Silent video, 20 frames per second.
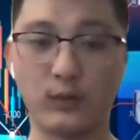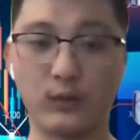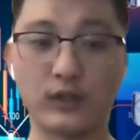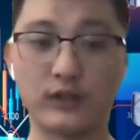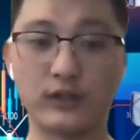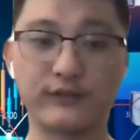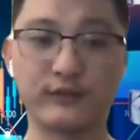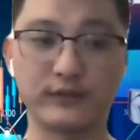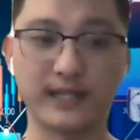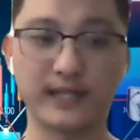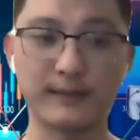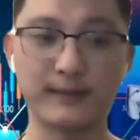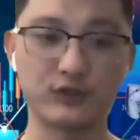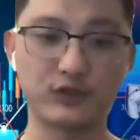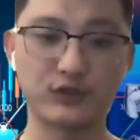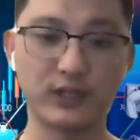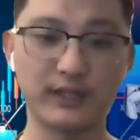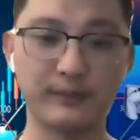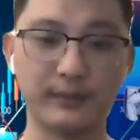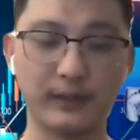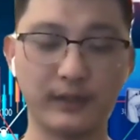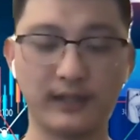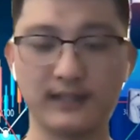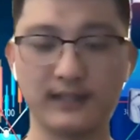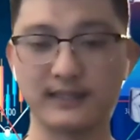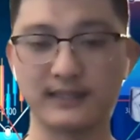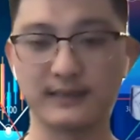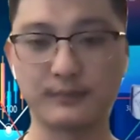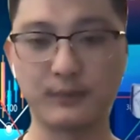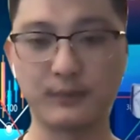a wonderful time to trade
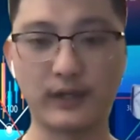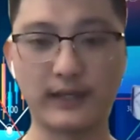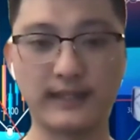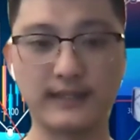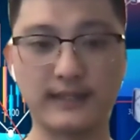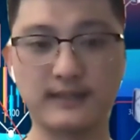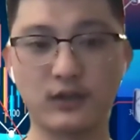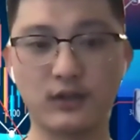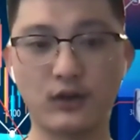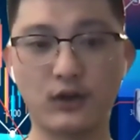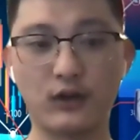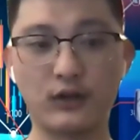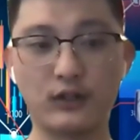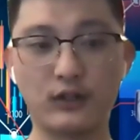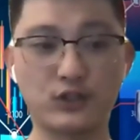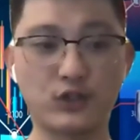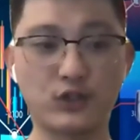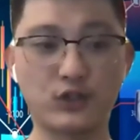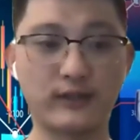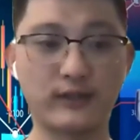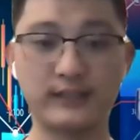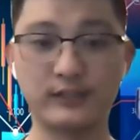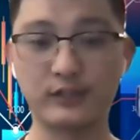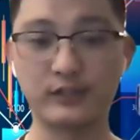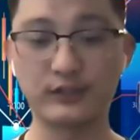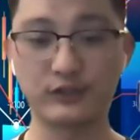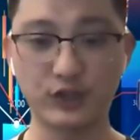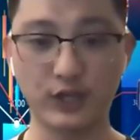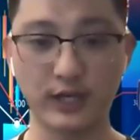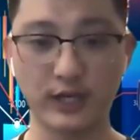because markets are starting
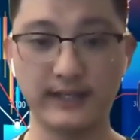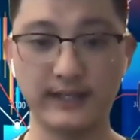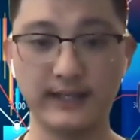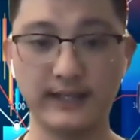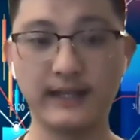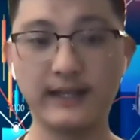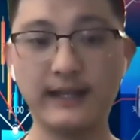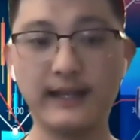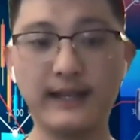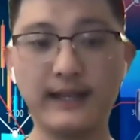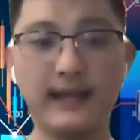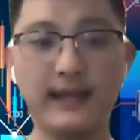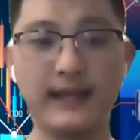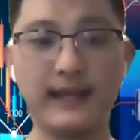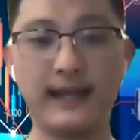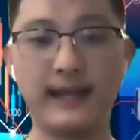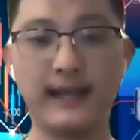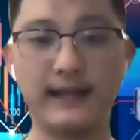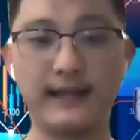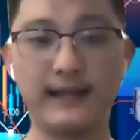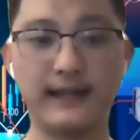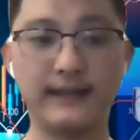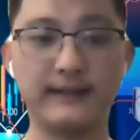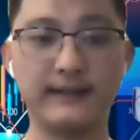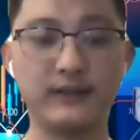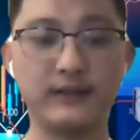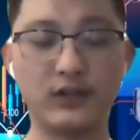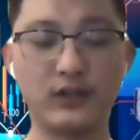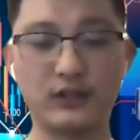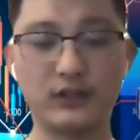to trend
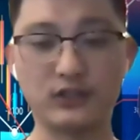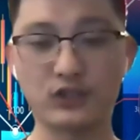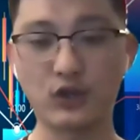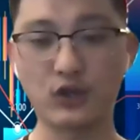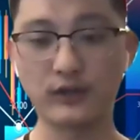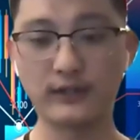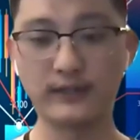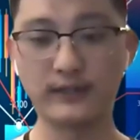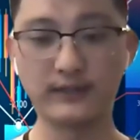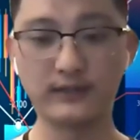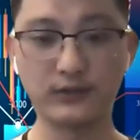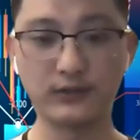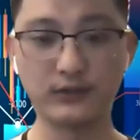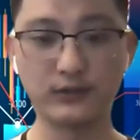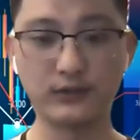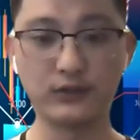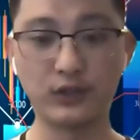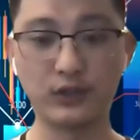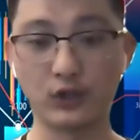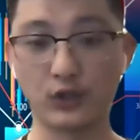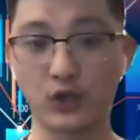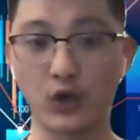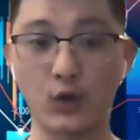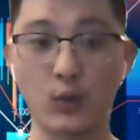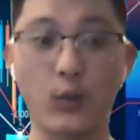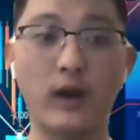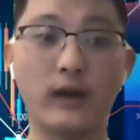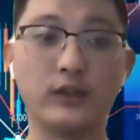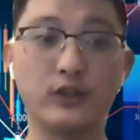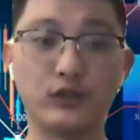and they're starting to, you know,
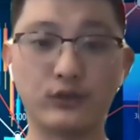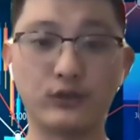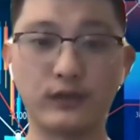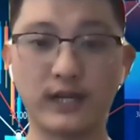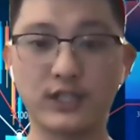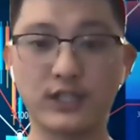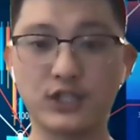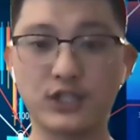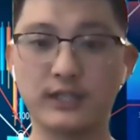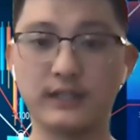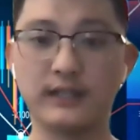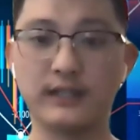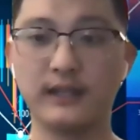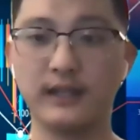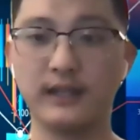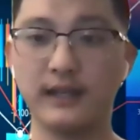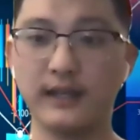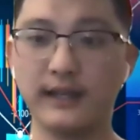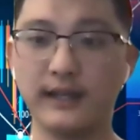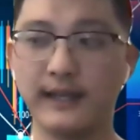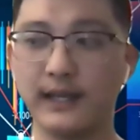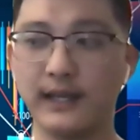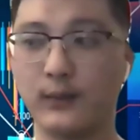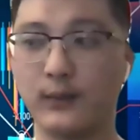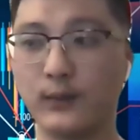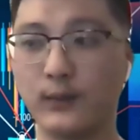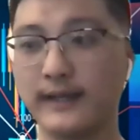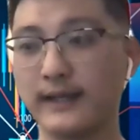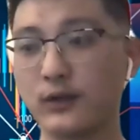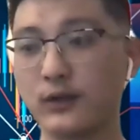go one direction.
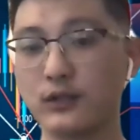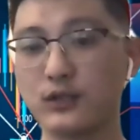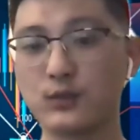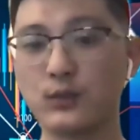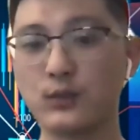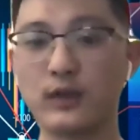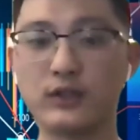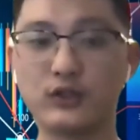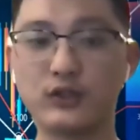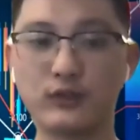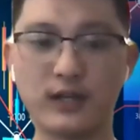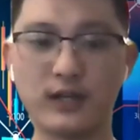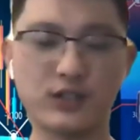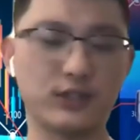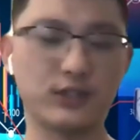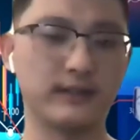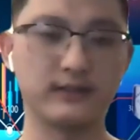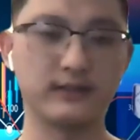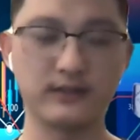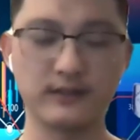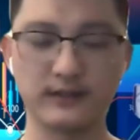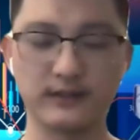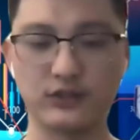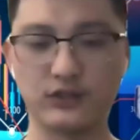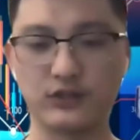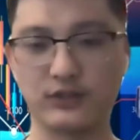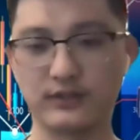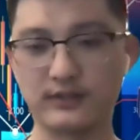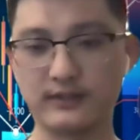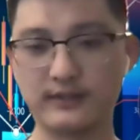And when it goes one direction,
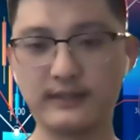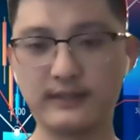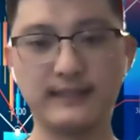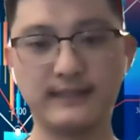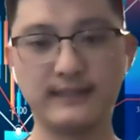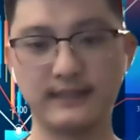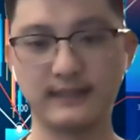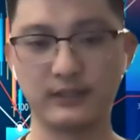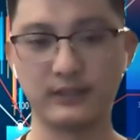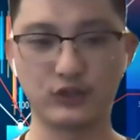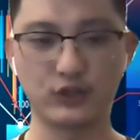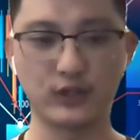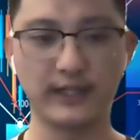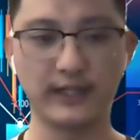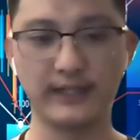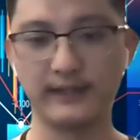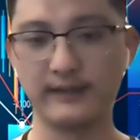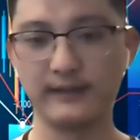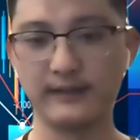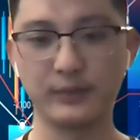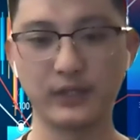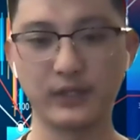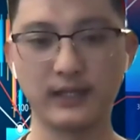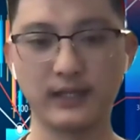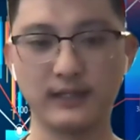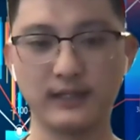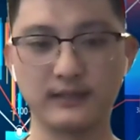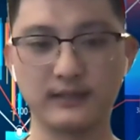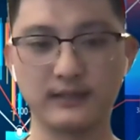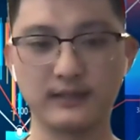it's just easy to trade
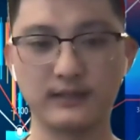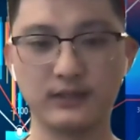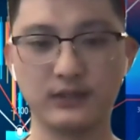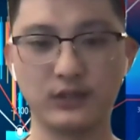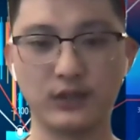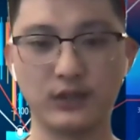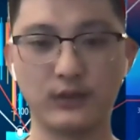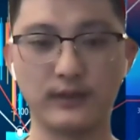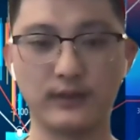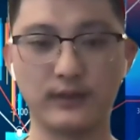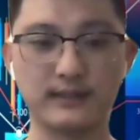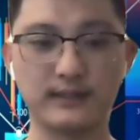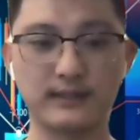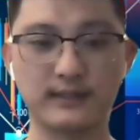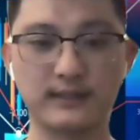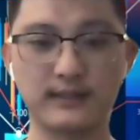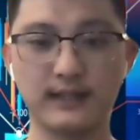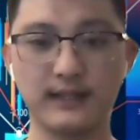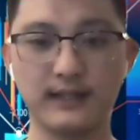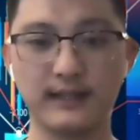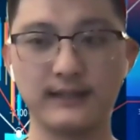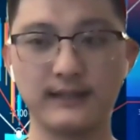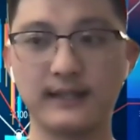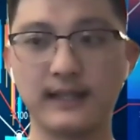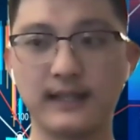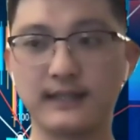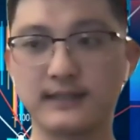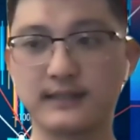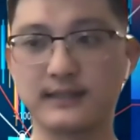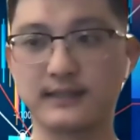because, you know, it's
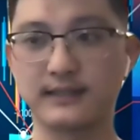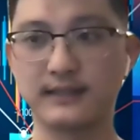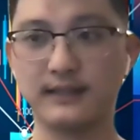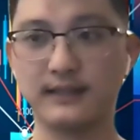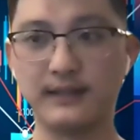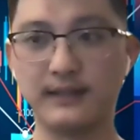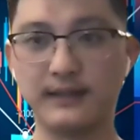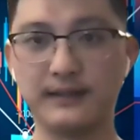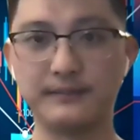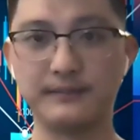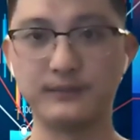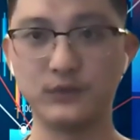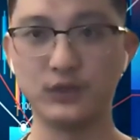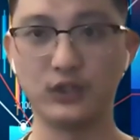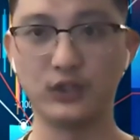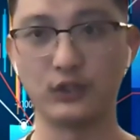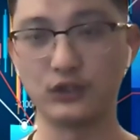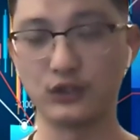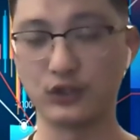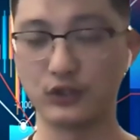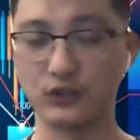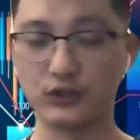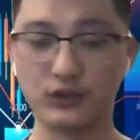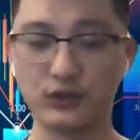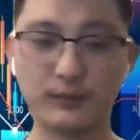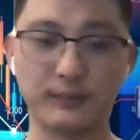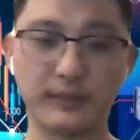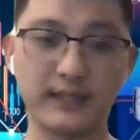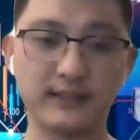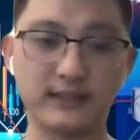less, you know,
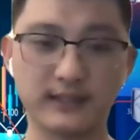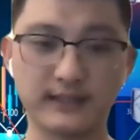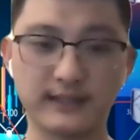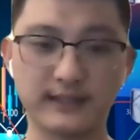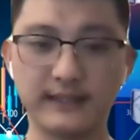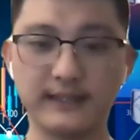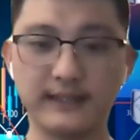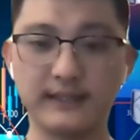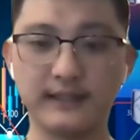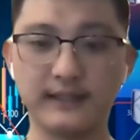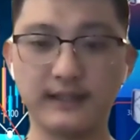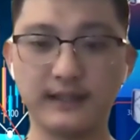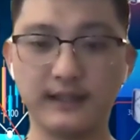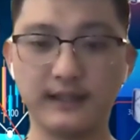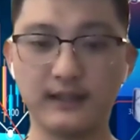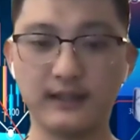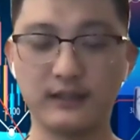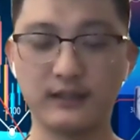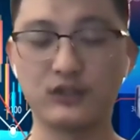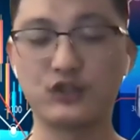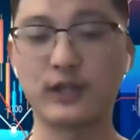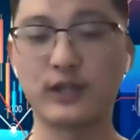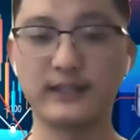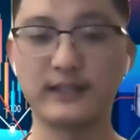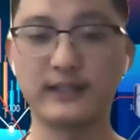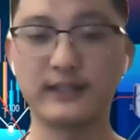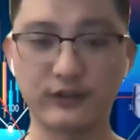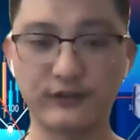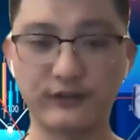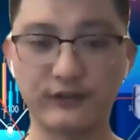you're basically, the
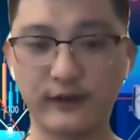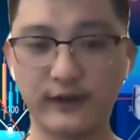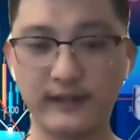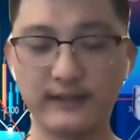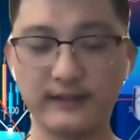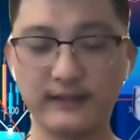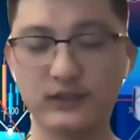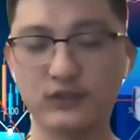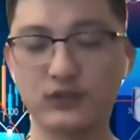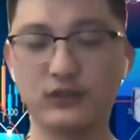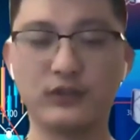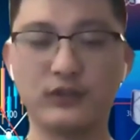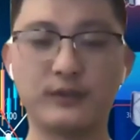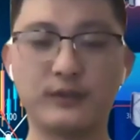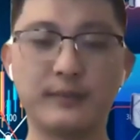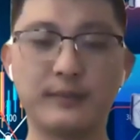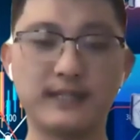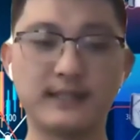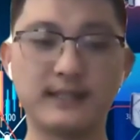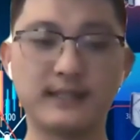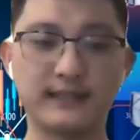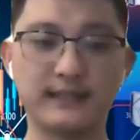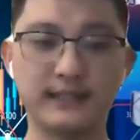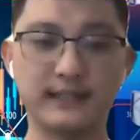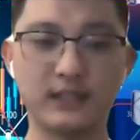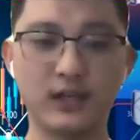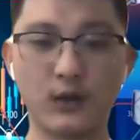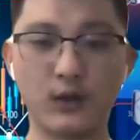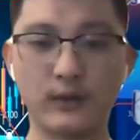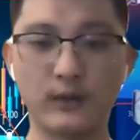trend is your friend. So you're
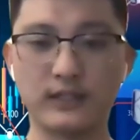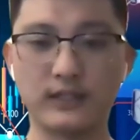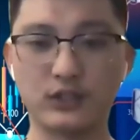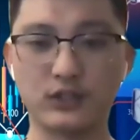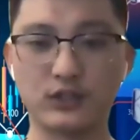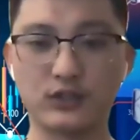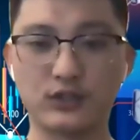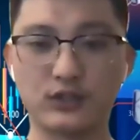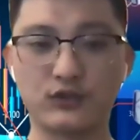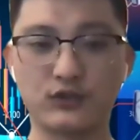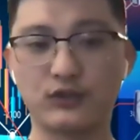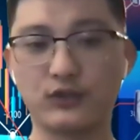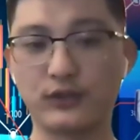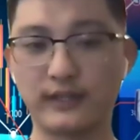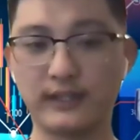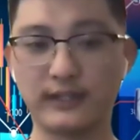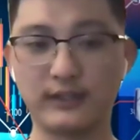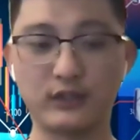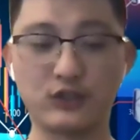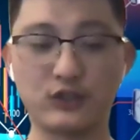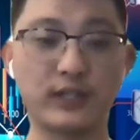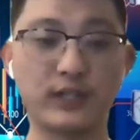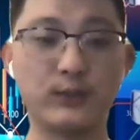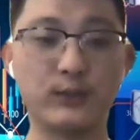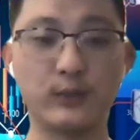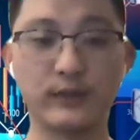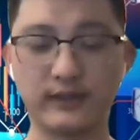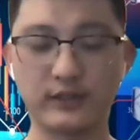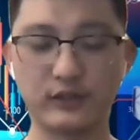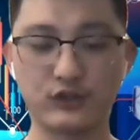basically always looking to
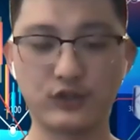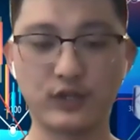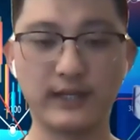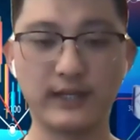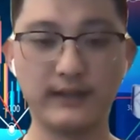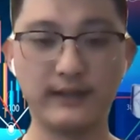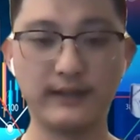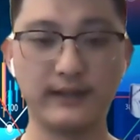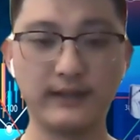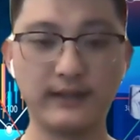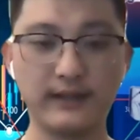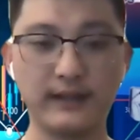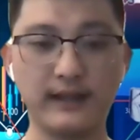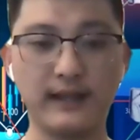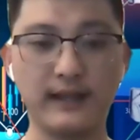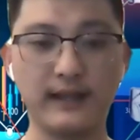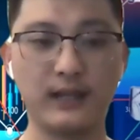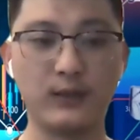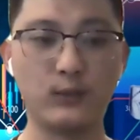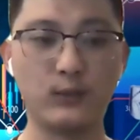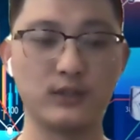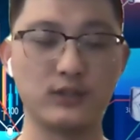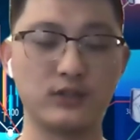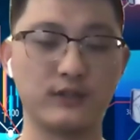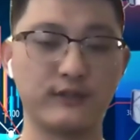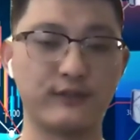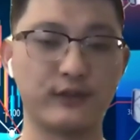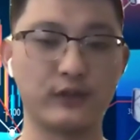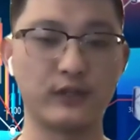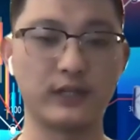trade with the trend. And
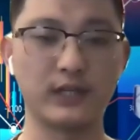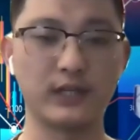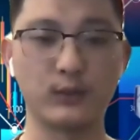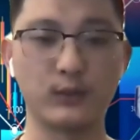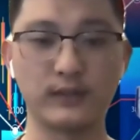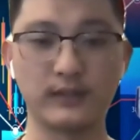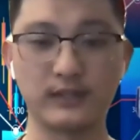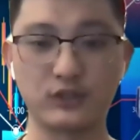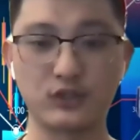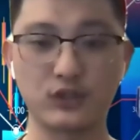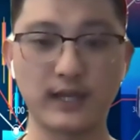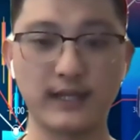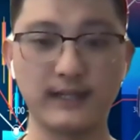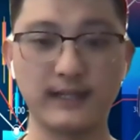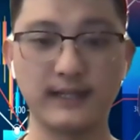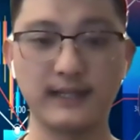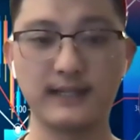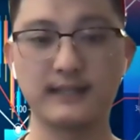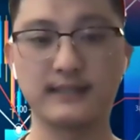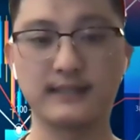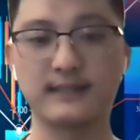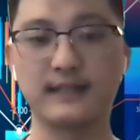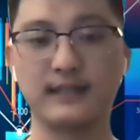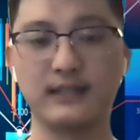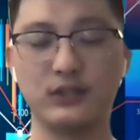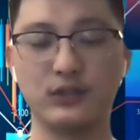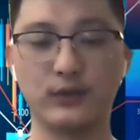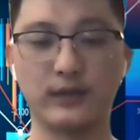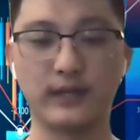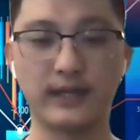once you figure out what the trend is,
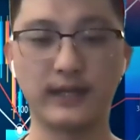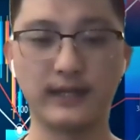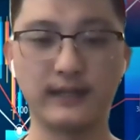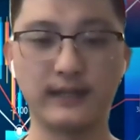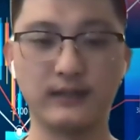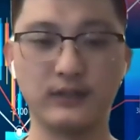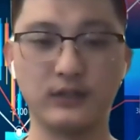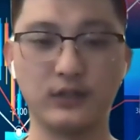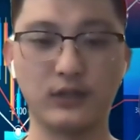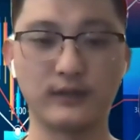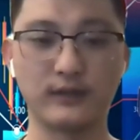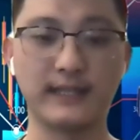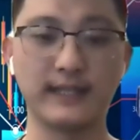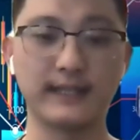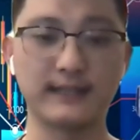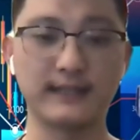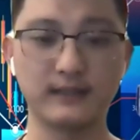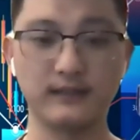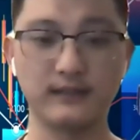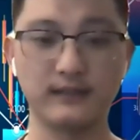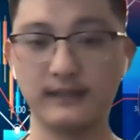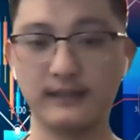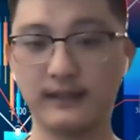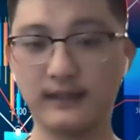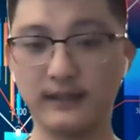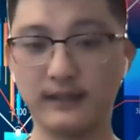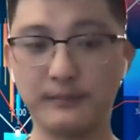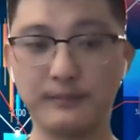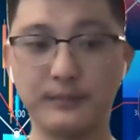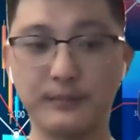then you can, you know, take
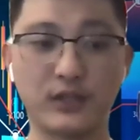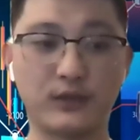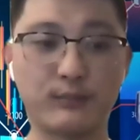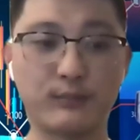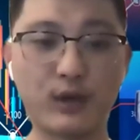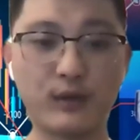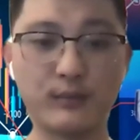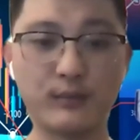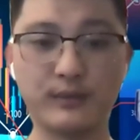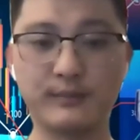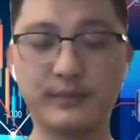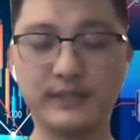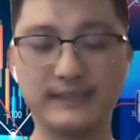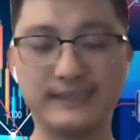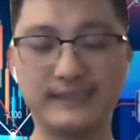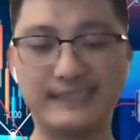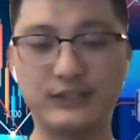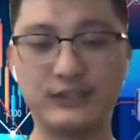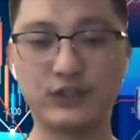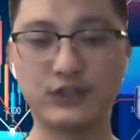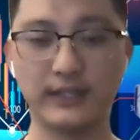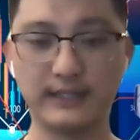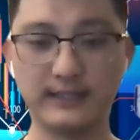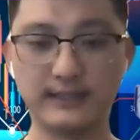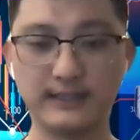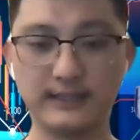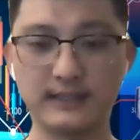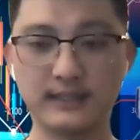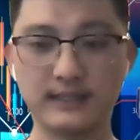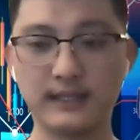better probability
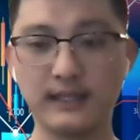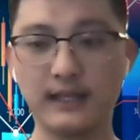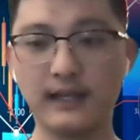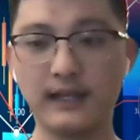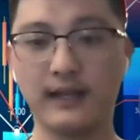trades.